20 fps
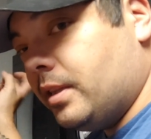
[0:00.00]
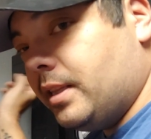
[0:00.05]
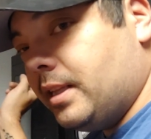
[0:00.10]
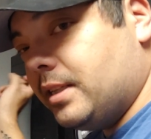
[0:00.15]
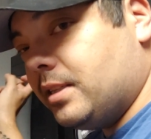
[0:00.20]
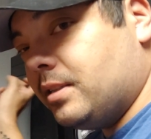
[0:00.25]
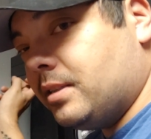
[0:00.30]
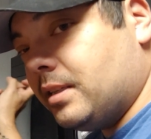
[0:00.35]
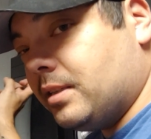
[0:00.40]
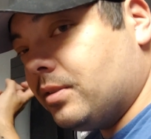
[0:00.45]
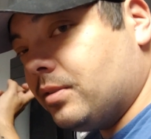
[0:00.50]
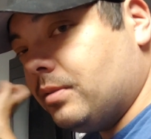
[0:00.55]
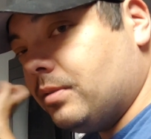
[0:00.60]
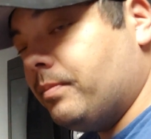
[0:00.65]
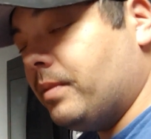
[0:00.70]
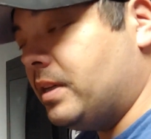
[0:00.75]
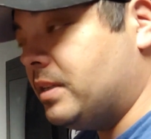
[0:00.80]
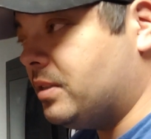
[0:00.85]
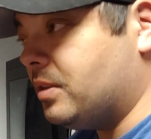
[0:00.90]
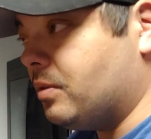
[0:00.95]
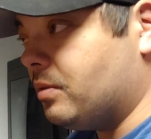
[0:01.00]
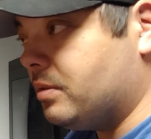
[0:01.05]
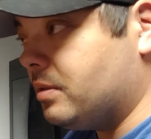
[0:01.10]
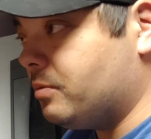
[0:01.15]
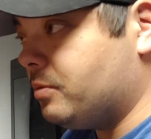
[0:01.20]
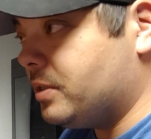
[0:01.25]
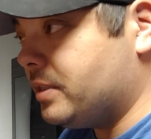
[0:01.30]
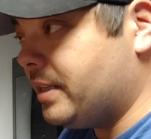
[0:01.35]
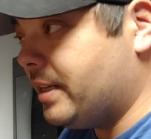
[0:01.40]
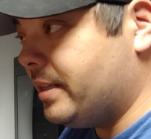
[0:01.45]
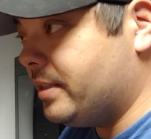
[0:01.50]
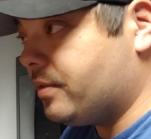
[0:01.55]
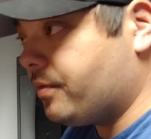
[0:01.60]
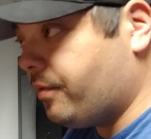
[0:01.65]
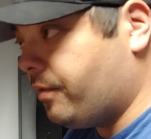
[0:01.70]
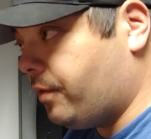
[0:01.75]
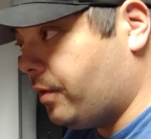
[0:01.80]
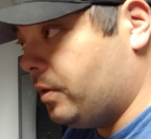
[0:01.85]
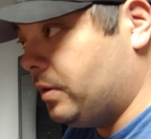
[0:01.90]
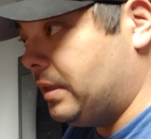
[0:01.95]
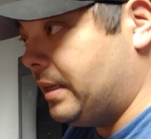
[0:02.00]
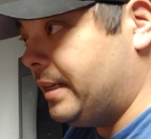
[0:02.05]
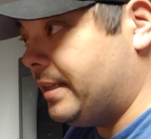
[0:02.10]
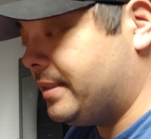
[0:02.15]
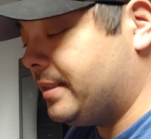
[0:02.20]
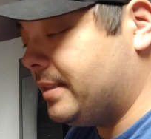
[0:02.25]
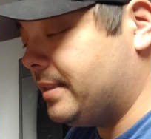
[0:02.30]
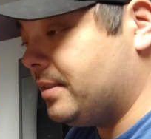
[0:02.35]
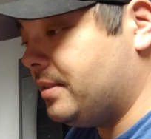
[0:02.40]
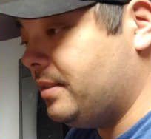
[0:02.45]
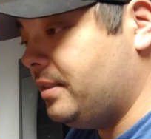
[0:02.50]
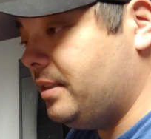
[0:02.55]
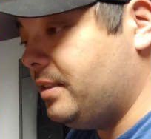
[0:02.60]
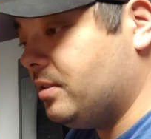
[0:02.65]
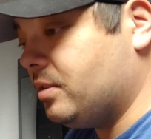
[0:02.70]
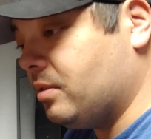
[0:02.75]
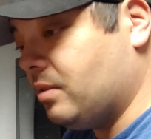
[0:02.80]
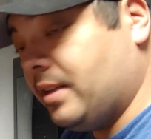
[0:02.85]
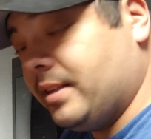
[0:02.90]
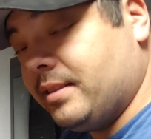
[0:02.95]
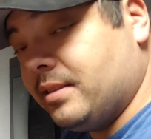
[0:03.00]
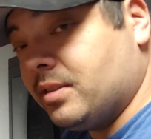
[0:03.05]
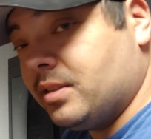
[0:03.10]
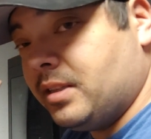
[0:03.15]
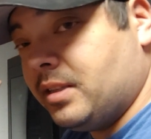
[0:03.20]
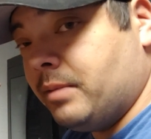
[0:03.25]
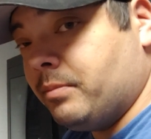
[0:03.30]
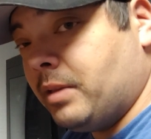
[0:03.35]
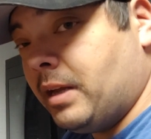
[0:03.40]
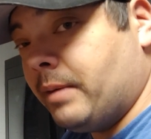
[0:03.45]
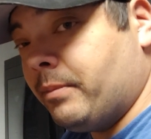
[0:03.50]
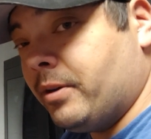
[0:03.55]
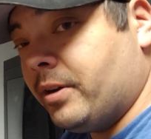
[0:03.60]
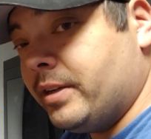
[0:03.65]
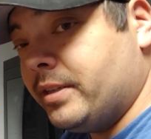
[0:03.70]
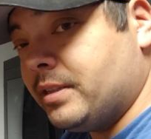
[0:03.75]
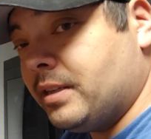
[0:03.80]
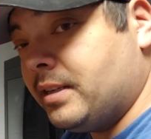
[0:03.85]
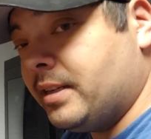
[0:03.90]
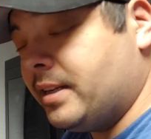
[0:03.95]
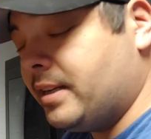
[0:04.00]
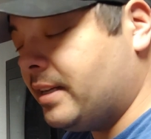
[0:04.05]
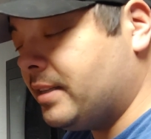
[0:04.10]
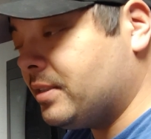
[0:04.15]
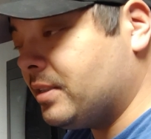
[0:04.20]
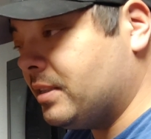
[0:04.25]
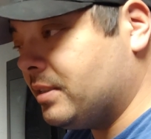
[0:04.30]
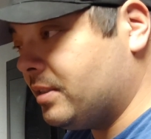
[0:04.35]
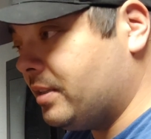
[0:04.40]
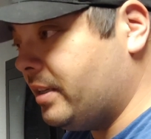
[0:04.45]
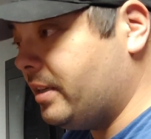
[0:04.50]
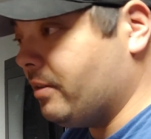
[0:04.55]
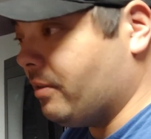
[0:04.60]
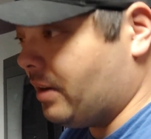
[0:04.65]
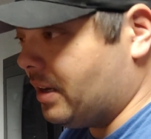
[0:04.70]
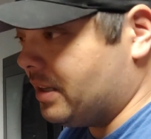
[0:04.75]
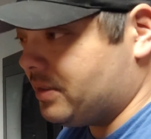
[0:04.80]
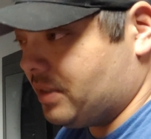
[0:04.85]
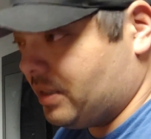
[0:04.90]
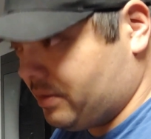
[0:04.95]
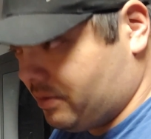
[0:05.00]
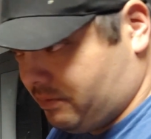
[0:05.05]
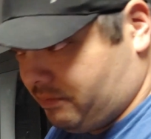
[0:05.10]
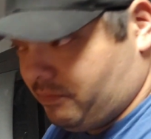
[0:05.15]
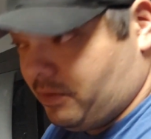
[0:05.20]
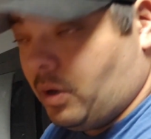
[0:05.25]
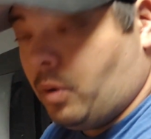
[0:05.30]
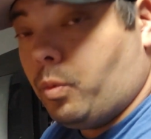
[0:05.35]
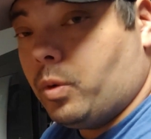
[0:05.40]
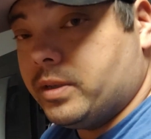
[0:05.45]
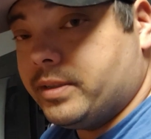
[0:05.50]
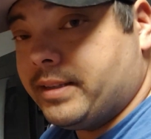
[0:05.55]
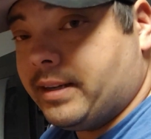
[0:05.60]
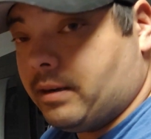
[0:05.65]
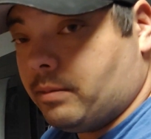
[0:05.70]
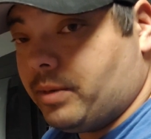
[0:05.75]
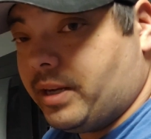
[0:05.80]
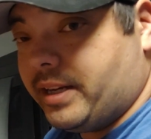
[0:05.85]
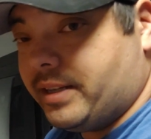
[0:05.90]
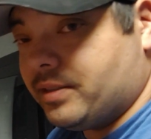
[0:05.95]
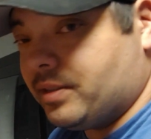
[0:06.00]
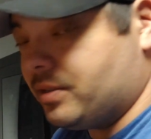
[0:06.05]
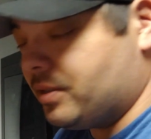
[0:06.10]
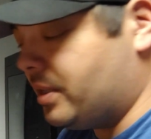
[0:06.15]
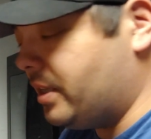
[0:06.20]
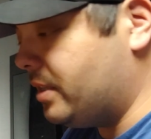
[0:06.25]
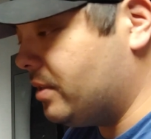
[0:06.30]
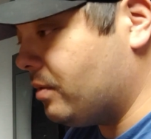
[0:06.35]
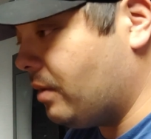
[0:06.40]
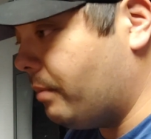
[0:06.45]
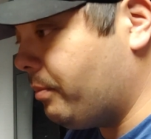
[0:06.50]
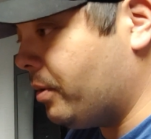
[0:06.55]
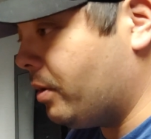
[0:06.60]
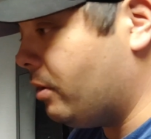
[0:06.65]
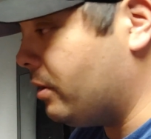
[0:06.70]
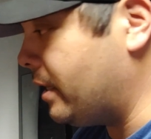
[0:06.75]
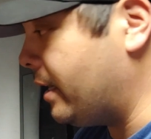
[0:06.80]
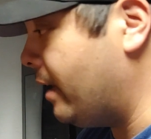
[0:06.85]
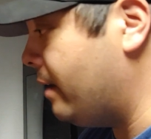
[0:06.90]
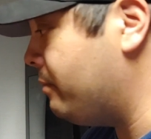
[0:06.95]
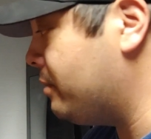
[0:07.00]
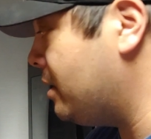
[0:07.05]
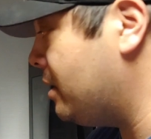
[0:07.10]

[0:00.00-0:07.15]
this system is the only one that is full SSD, so like the Steam library is on an SSD, or I'd say a 1 terabyte SSD, so I put all the games